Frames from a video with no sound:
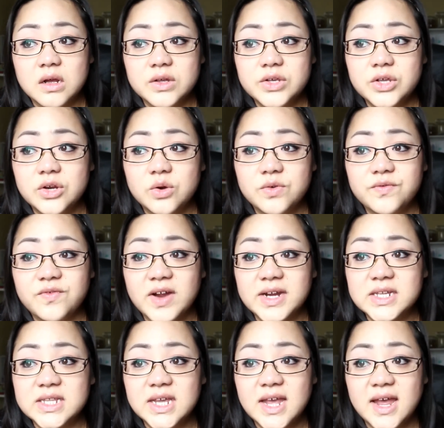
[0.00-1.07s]
you know,
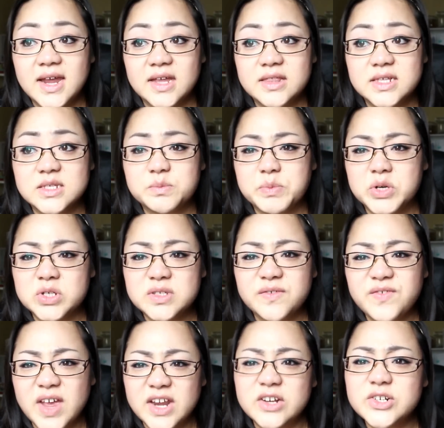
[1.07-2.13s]
finally I had this burst
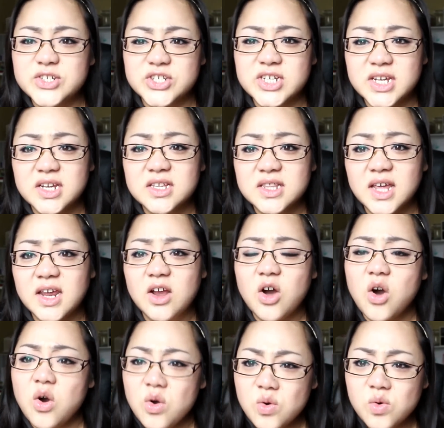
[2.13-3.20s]
of energy, like,
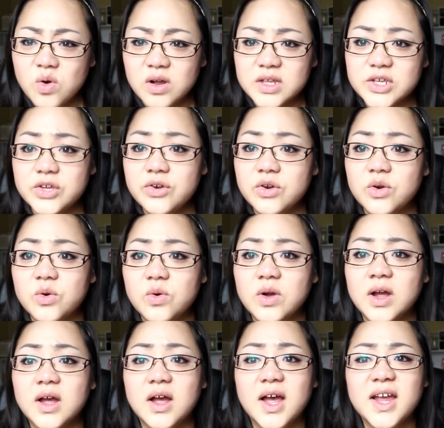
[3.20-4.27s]
oh, you
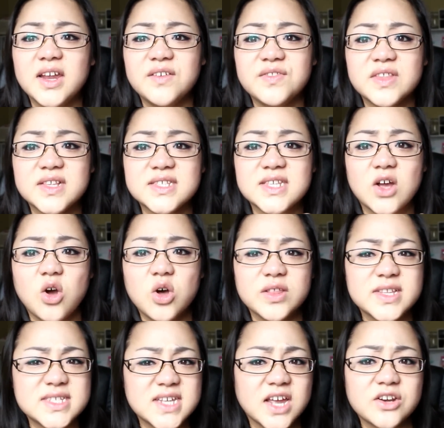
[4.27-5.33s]
know, I have all
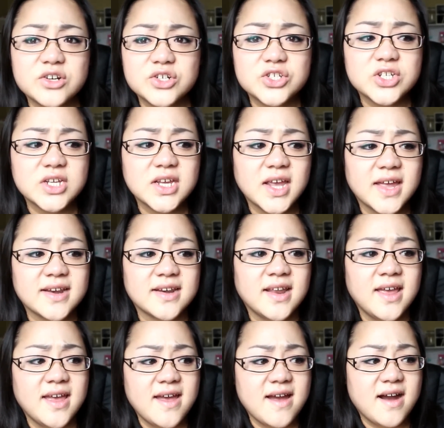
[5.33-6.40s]
this energy, and
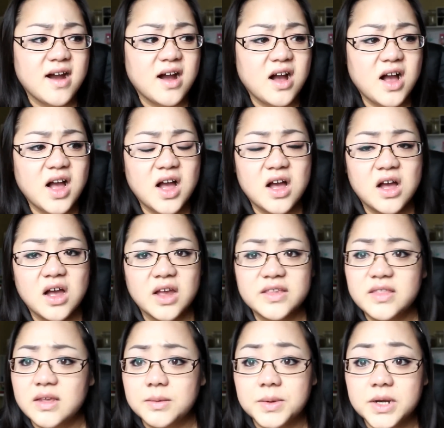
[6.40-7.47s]
I
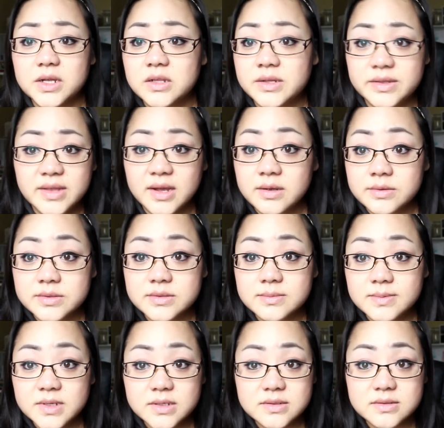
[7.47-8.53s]
think I'm gonna clean the house,
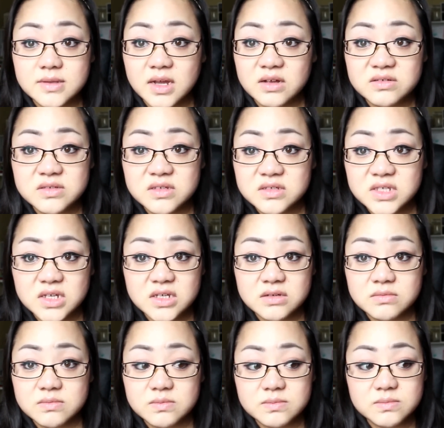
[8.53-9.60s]
because the house looks like,
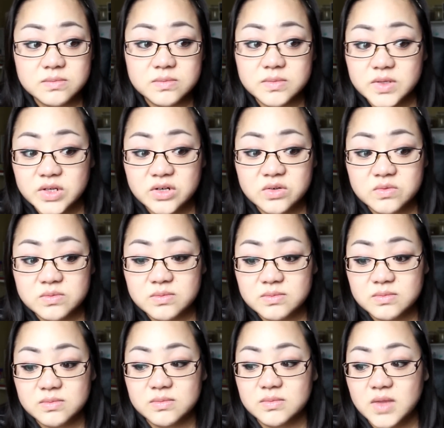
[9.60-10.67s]
you know,
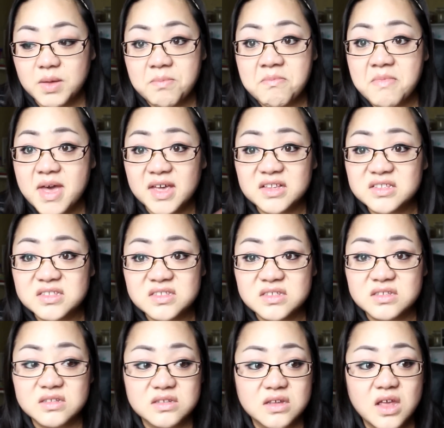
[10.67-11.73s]
a
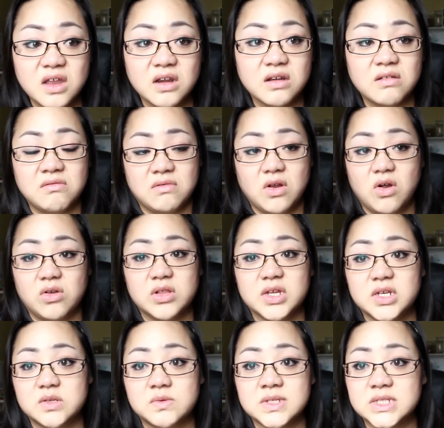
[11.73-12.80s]
mess, and all
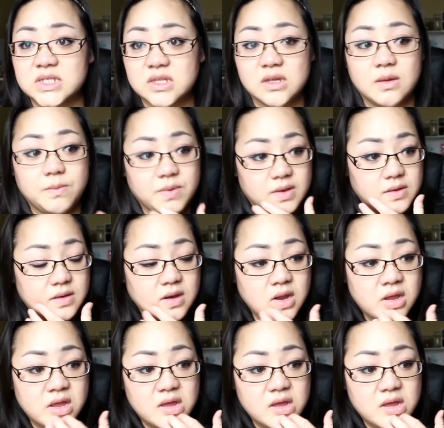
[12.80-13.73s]
I do is sleep. And